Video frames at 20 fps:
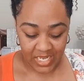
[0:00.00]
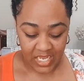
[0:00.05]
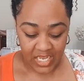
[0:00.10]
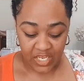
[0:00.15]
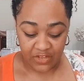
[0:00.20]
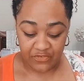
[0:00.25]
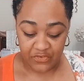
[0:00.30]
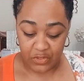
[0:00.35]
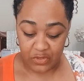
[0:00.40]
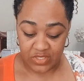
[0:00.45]

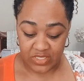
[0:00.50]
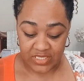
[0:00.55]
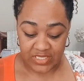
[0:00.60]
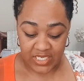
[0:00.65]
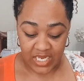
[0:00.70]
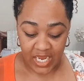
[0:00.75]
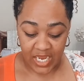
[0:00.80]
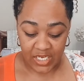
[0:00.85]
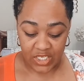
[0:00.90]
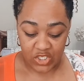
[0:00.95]
if you
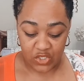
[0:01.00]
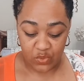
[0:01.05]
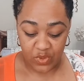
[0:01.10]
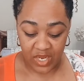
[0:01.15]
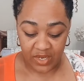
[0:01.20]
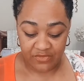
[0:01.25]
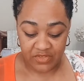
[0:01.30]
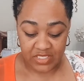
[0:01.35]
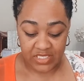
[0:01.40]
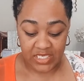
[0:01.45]
decide you
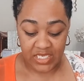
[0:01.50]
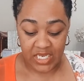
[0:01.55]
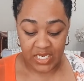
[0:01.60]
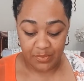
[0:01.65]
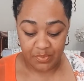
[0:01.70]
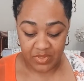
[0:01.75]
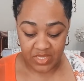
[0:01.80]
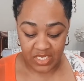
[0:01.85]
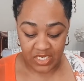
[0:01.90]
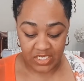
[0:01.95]
have to
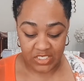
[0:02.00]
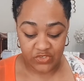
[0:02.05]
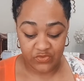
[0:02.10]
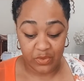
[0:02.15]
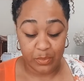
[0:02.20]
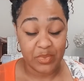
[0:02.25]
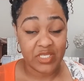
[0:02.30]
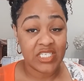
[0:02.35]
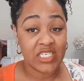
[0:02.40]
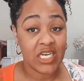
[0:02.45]
keep things
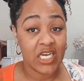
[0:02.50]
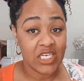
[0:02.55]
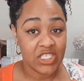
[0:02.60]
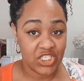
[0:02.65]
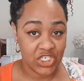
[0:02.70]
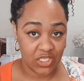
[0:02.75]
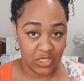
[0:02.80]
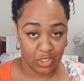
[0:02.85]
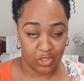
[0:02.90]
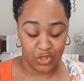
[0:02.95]
from
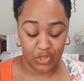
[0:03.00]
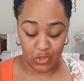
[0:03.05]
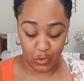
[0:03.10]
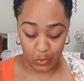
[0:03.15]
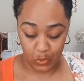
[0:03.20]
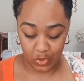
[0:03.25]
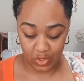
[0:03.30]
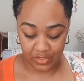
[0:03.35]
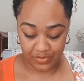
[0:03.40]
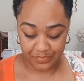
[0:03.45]
touching the thorn,
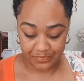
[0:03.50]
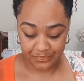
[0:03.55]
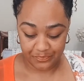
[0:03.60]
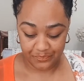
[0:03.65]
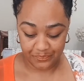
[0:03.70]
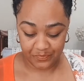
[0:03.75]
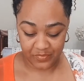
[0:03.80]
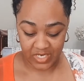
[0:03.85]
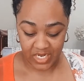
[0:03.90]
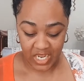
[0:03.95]

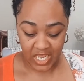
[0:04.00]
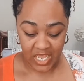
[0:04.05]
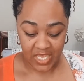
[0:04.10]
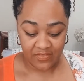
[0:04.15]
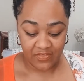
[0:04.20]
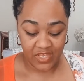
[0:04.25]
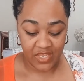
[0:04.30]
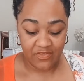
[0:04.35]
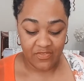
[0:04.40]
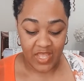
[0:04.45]

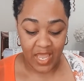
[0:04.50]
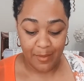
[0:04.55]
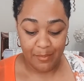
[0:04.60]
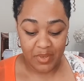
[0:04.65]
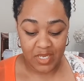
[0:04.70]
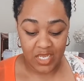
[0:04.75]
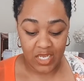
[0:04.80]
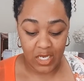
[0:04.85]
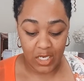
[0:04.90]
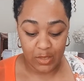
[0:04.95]
then that
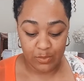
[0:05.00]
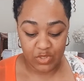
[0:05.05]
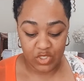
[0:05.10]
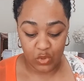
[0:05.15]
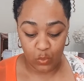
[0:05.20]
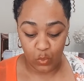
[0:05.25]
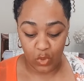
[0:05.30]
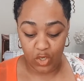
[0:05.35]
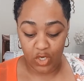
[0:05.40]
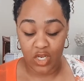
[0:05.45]
becomes
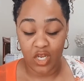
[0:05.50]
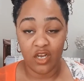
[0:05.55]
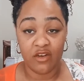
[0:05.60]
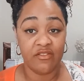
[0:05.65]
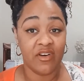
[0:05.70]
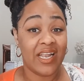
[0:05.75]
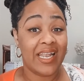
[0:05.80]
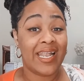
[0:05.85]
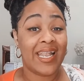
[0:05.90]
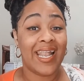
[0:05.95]
the work
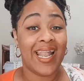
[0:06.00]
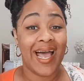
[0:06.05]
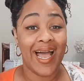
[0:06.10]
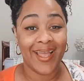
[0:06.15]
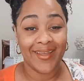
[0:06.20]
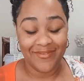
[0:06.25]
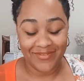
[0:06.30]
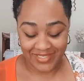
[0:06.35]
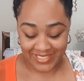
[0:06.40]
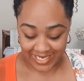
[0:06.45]
of a
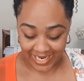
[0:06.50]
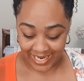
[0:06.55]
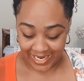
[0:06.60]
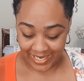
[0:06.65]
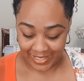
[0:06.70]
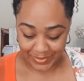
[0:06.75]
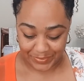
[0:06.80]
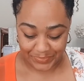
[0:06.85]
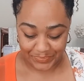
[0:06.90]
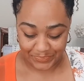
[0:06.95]

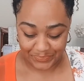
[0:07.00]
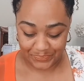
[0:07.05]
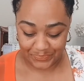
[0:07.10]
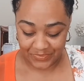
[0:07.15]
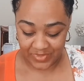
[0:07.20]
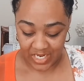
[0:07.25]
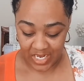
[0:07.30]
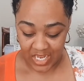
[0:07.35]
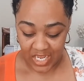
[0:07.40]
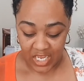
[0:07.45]
lifetime.
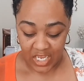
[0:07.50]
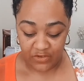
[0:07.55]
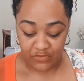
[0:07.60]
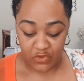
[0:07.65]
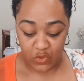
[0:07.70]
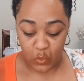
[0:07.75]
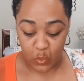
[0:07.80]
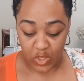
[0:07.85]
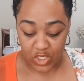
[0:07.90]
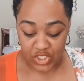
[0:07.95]
If
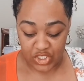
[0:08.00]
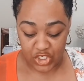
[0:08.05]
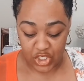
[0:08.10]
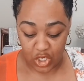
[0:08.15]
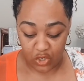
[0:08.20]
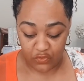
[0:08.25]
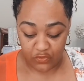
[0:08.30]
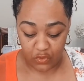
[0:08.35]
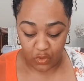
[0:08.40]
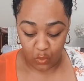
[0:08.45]
you want to
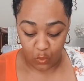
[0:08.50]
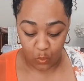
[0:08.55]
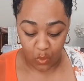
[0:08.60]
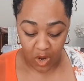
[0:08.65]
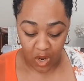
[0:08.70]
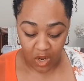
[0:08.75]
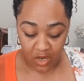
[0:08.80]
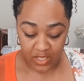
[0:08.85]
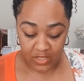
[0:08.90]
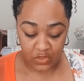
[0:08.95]
go for a
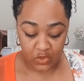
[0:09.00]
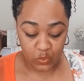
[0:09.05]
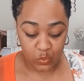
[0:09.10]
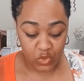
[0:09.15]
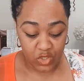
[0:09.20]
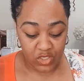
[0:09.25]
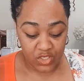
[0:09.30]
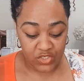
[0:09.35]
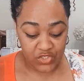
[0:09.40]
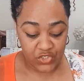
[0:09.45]
walk in the
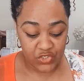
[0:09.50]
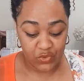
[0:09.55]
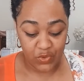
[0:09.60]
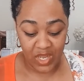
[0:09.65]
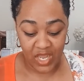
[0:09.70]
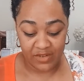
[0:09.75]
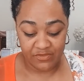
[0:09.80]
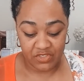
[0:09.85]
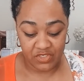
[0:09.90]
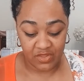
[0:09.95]
woods, you'll
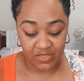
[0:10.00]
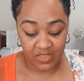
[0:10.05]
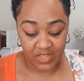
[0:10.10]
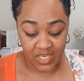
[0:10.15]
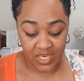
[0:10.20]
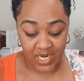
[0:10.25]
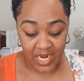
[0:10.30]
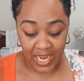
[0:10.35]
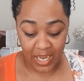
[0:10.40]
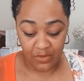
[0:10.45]
have to
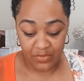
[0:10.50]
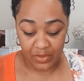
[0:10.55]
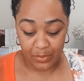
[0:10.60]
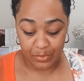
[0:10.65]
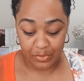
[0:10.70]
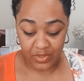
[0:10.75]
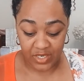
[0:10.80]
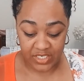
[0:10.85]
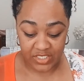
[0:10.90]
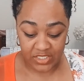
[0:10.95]
thin out the
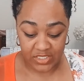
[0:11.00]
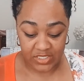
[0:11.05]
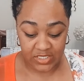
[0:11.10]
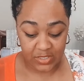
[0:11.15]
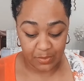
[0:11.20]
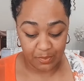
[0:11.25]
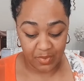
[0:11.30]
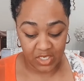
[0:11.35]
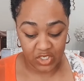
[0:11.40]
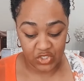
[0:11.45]
branches
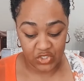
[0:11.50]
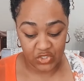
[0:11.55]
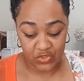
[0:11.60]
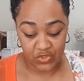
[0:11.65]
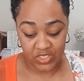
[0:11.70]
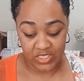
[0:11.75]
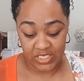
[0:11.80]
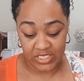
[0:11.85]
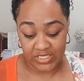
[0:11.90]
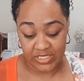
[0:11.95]
to make sure
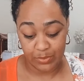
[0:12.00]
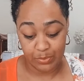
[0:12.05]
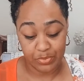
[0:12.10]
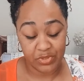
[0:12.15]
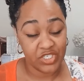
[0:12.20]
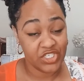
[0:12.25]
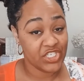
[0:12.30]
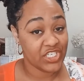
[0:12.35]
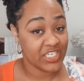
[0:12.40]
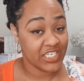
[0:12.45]
it doesn't
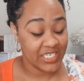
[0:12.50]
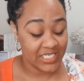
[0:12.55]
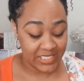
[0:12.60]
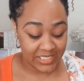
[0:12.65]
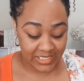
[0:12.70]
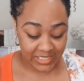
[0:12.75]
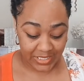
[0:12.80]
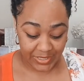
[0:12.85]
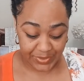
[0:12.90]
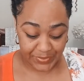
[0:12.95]
brush
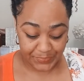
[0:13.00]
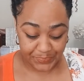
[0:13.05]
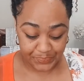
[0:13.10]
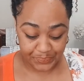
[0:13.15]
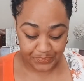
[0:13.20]
against them.